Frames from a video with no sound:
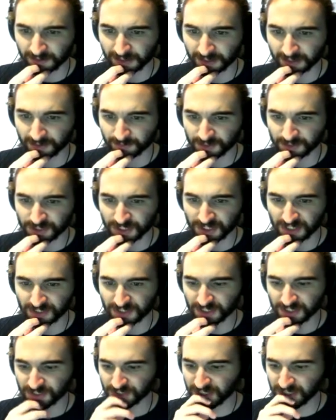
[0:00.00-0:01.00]
Right, in which
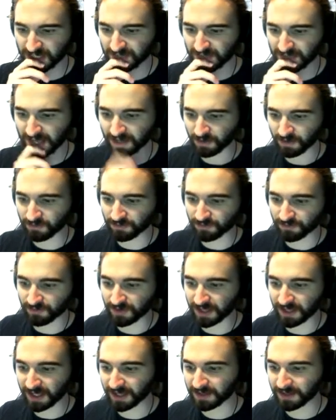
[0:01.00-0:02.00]
case, let's take that off
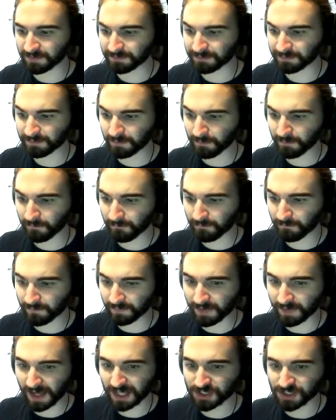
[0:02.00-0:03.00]
of there.
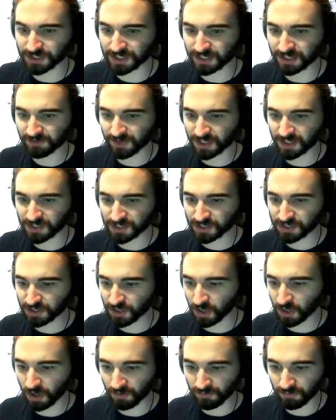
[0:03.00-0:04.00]
Actually, if I just
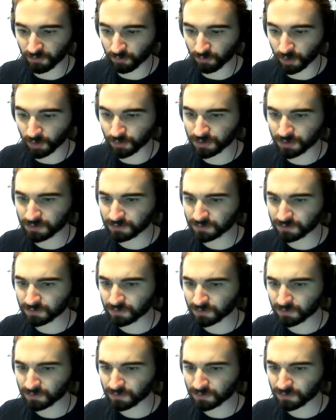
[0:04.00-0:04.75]
curve the road.